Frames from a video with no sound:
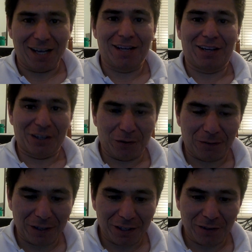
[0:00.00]
I like your
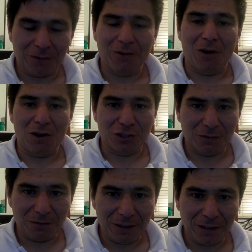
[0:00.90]
video.
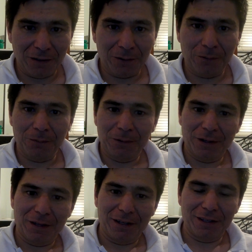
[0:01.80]
Awesome video.
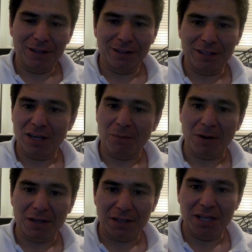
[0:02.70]
And then I
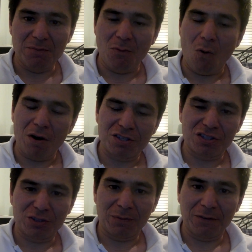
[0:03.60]
might keep
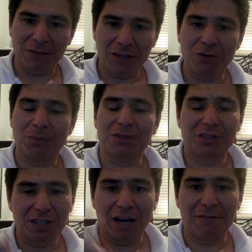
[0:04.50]
watching some of the video.
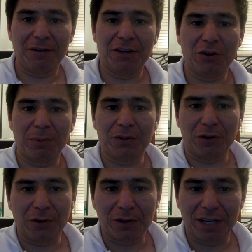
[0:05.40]
But that video with the
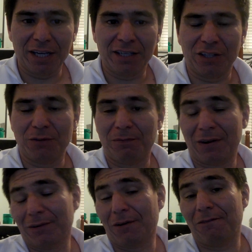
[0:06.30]
hurricane, and
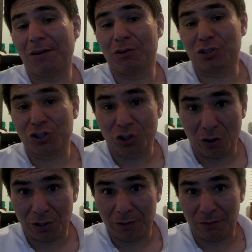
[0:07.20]
I found a
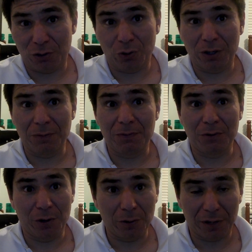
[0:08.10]
shark during
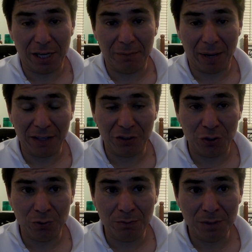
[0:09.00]
the Hurricane
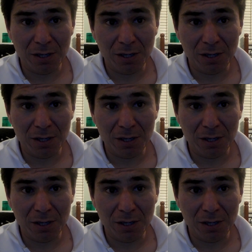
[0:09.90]
Matthew.